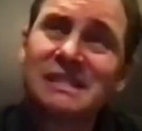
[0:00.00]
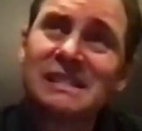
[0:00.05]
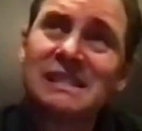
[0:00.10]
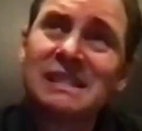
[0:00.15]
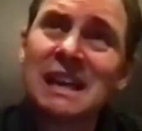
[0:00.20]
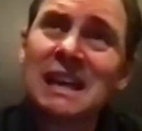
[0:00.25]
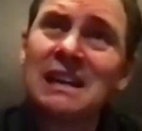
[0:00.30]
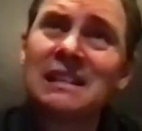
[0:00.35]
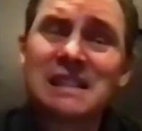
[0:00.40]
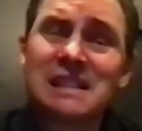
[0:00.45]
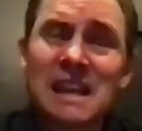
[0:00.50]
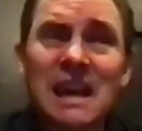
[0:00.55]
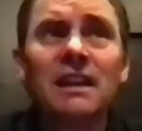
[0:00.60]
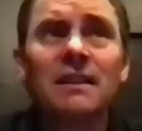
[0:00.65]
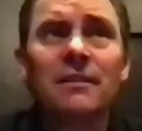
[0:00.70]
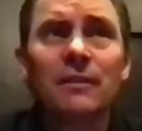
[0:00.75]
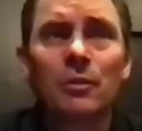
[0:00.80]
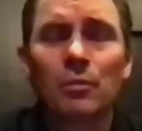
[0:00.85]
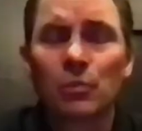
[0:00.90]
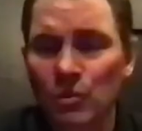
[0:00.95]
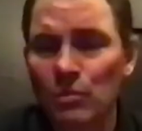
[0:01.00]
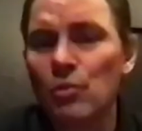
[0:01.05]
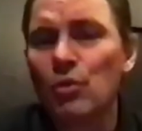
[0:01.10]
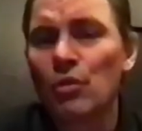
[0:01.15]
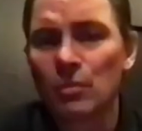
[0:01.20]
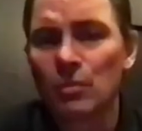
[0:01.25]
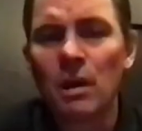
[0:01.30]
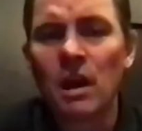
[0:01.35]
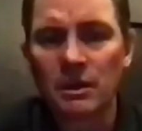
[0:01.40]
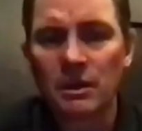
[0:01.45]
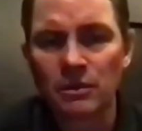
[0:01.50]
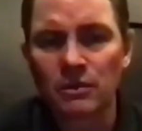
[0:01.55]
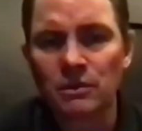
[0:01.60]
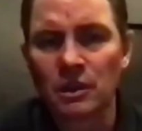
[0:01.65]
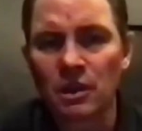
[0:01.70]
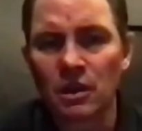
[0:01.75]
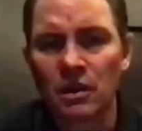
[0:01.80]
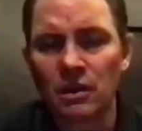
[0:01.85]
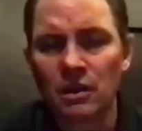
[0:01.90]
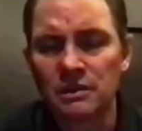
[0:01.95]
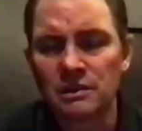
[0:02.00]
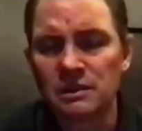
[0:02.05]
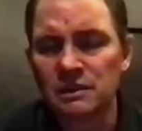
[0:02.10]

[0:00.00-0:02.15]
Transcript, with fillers: Yeah, 10 of them were more modern cars.